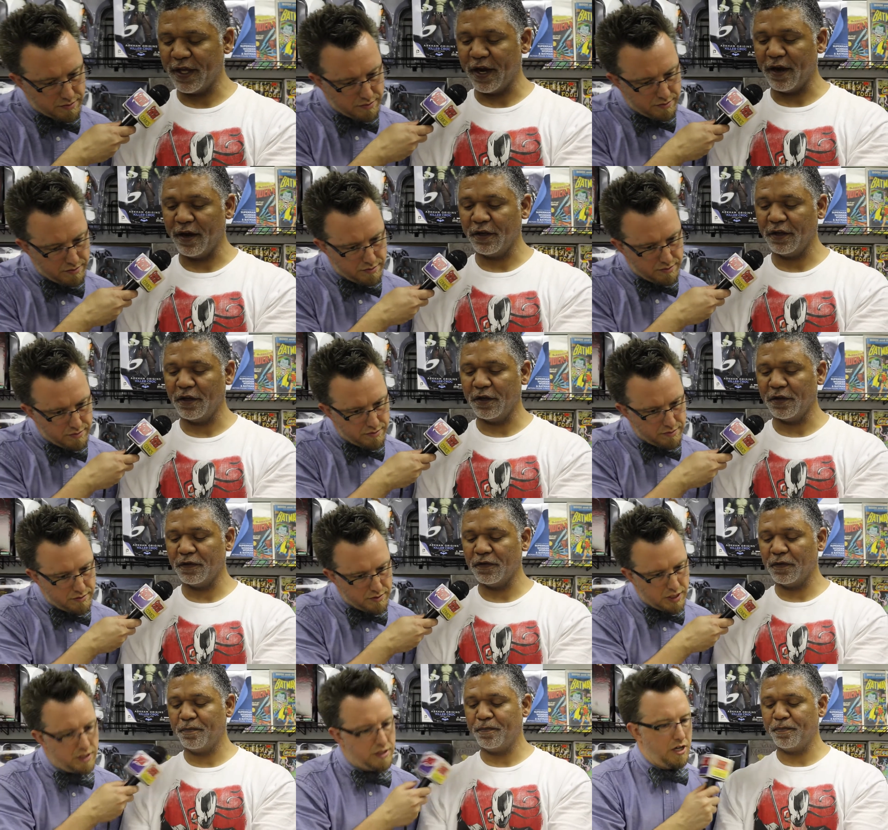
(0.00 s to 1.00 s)
Speaker 1: there. You know,
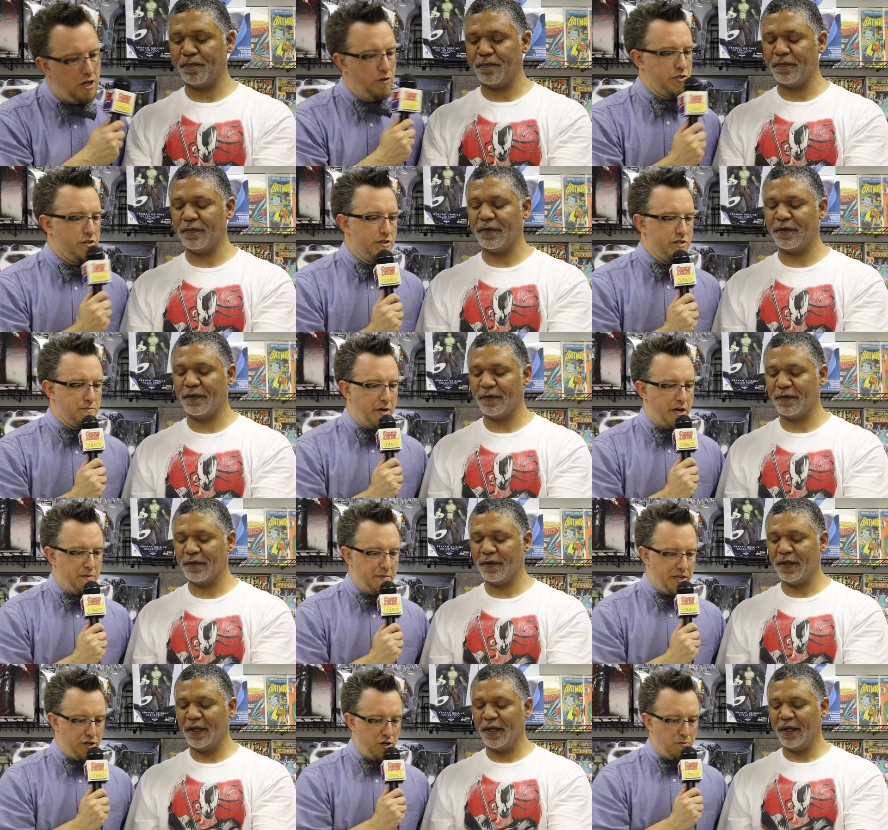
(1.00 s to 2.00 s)
Speaker 2: to the
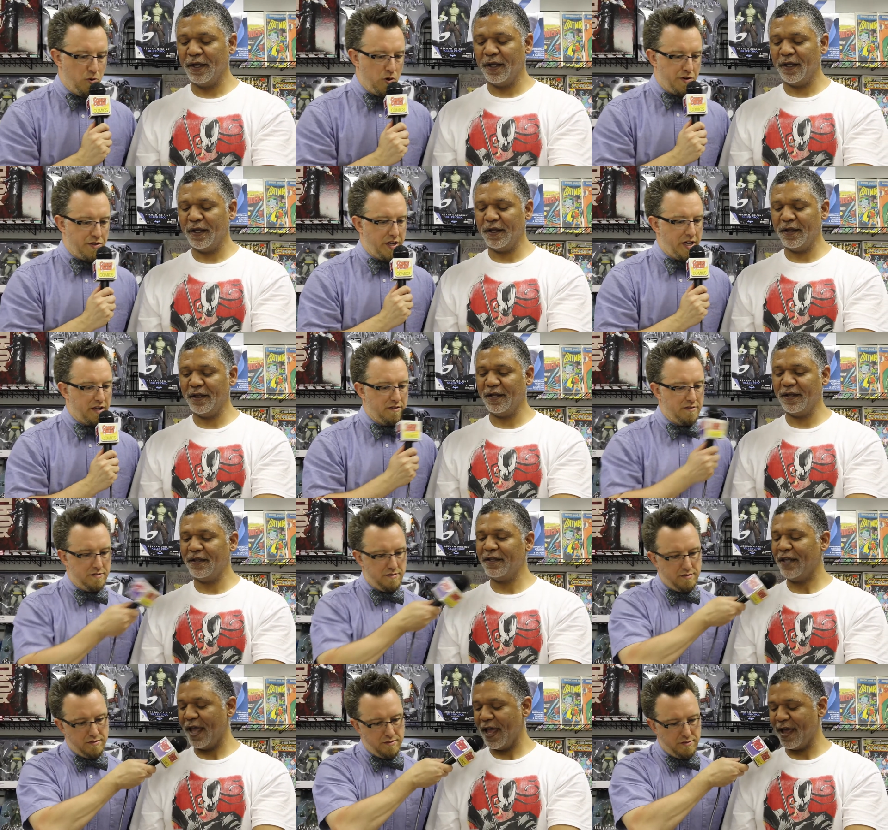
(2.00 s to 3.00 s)
Spider-Man No More thing.
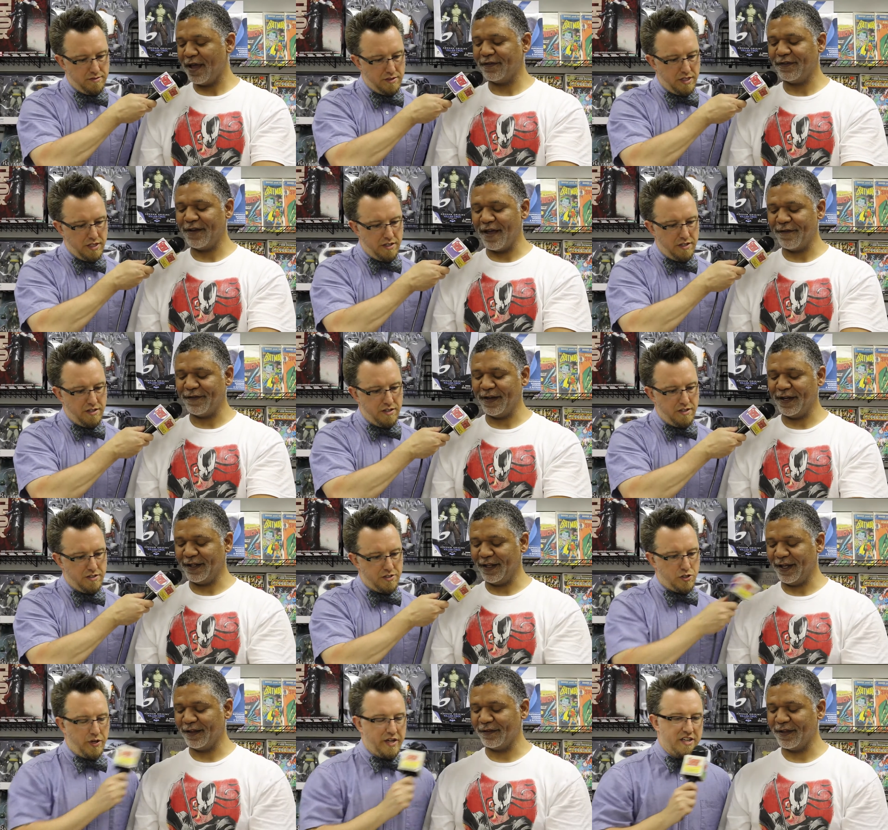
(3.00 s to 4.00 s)
Speaker 1: Yes,
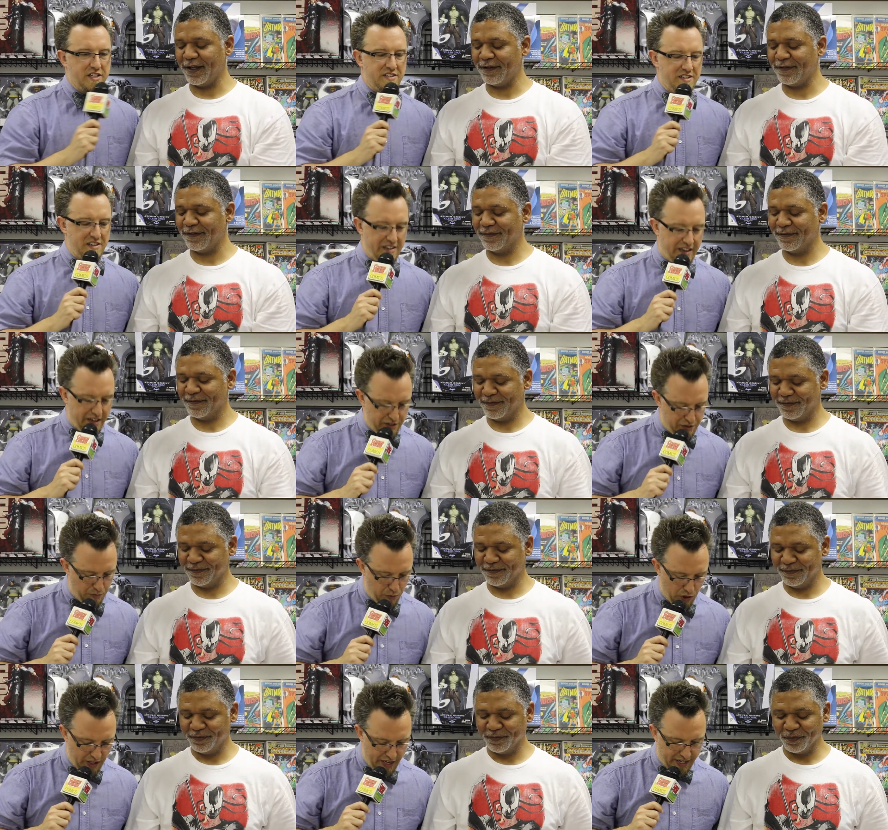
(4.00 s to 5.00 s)
definitely.
Speaker 2: It's
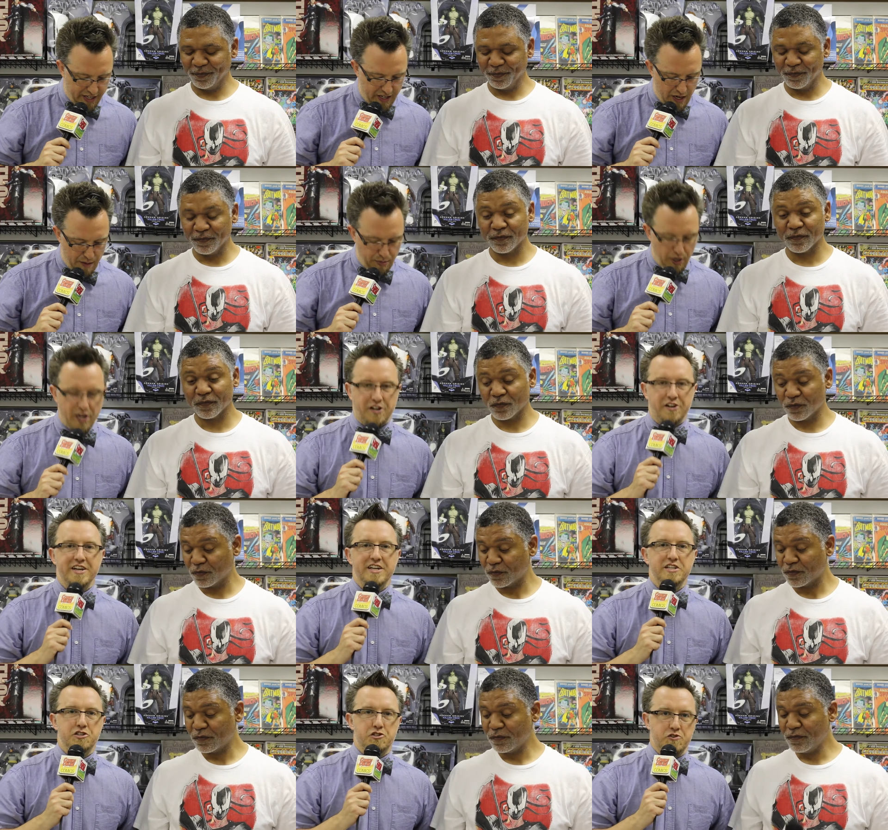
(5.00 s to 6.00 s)
more like Parker
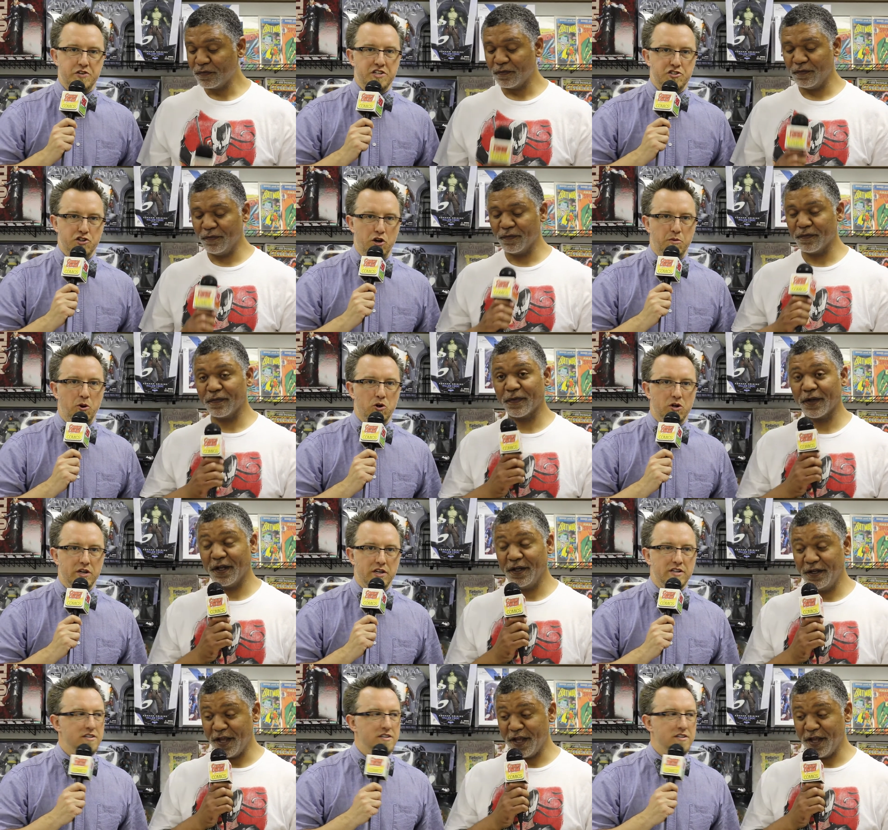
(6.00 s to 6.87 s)
Industries No More.